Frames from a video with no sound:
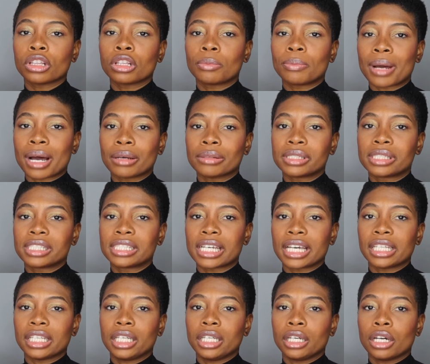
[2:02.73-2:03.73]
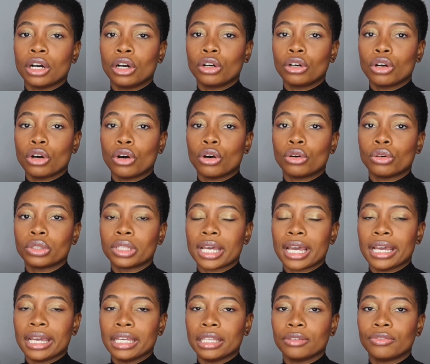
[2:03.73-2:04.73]
about setting a goal
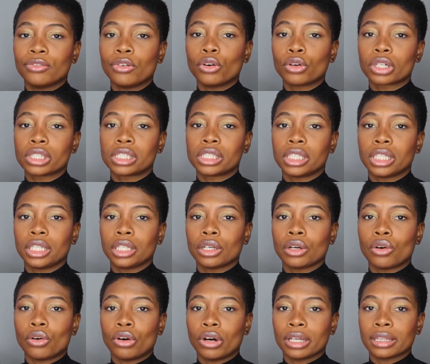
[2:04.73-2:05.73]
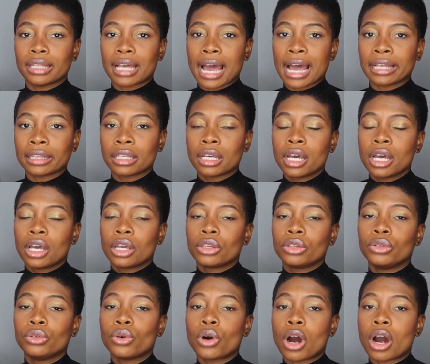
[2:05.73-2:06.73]
and focusing on that.
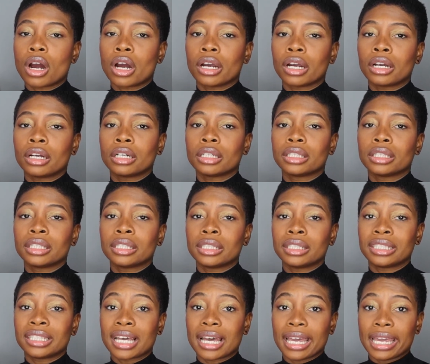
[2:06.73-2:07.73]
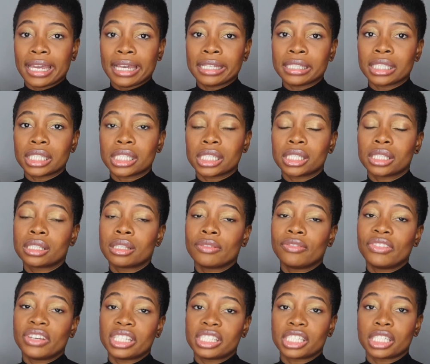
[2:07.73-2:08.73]
The 8 is the
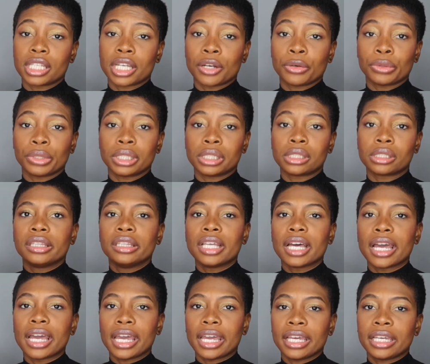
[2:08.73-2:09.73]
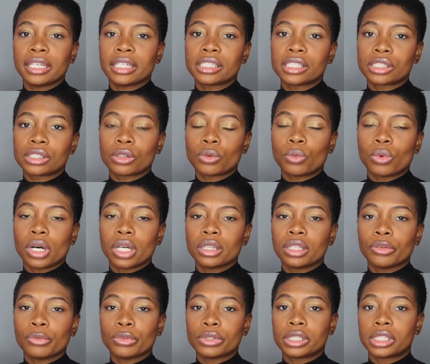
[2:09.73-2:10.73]
visionaries. The 8 is the one
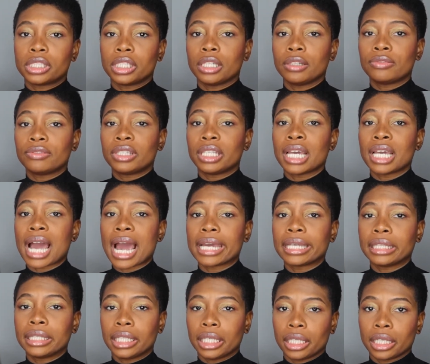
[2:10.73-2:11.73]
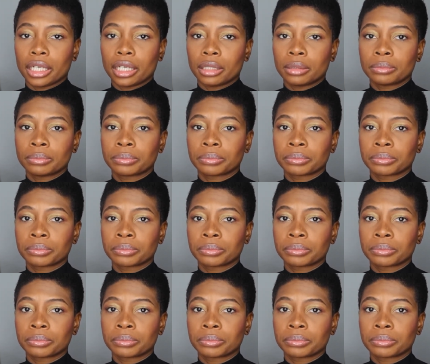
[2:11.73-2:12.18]
that received the idea